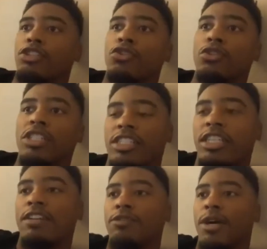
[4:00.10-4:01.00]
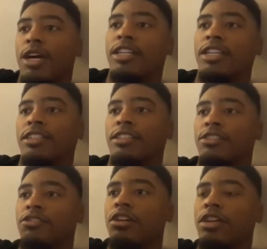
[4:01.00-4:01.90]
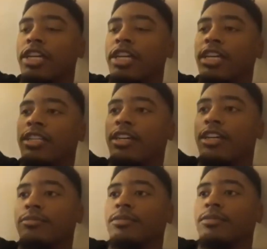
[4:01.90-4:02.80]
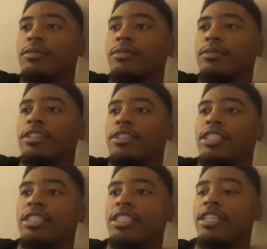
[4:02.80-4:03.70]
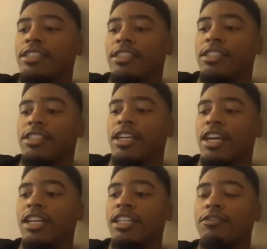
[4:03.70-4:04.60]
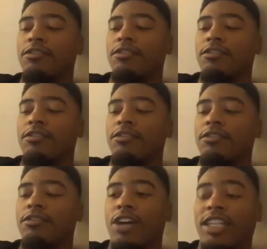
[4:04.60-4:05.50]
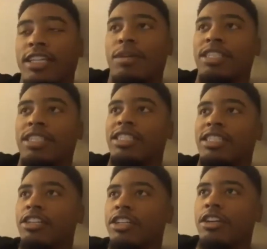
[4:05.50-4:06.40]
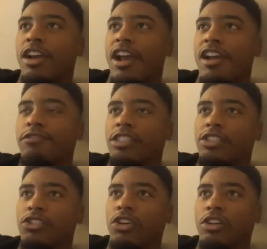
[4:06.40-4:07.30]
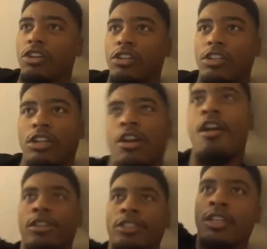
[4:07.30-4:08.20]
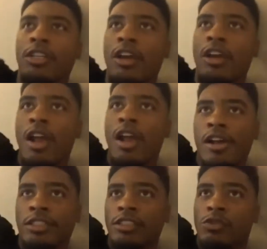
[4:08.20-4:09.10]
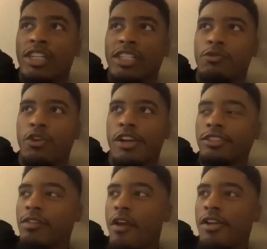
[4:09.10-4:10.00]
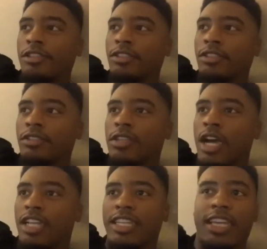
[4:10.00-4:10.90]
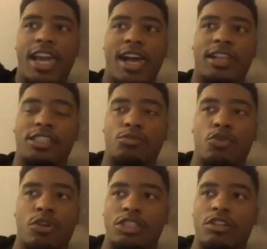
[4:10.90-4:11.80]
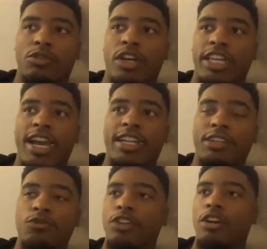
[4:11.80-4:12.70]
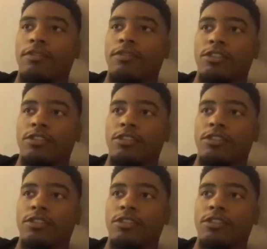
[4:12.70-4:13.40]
to see everybody, end up succeeding at such a high level. I think my senior year, every starter went D1. I think Alex Moore was the only one. He had D1 offers, but he went D3. So every other starter went